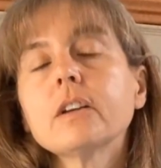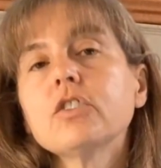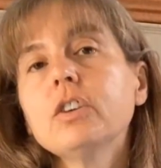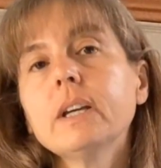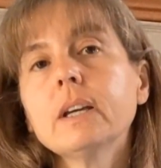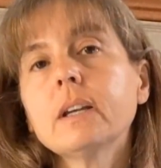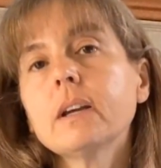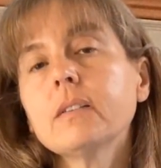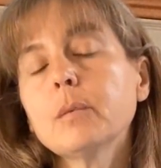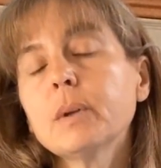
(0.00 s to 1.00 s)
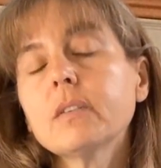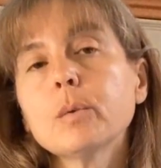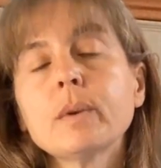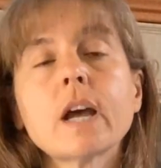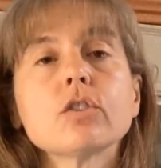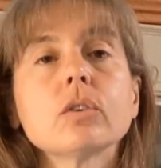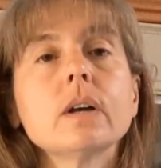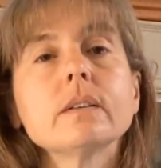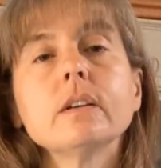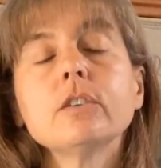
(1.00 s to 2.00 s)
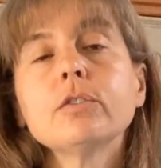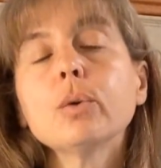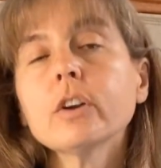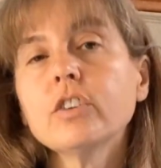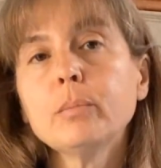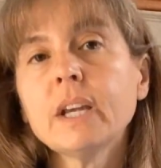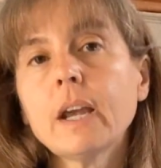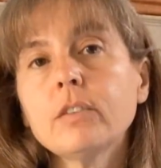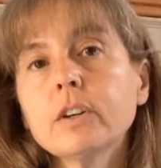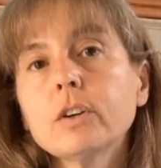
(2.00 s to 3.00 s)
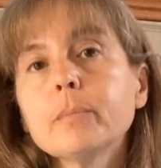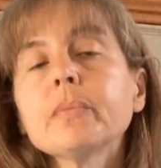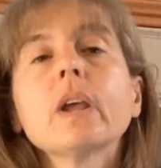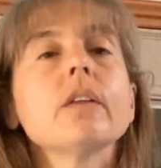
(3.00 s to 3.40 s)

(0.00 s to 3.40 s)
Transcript: and she can exhibit some natural hunting and foraging behavior.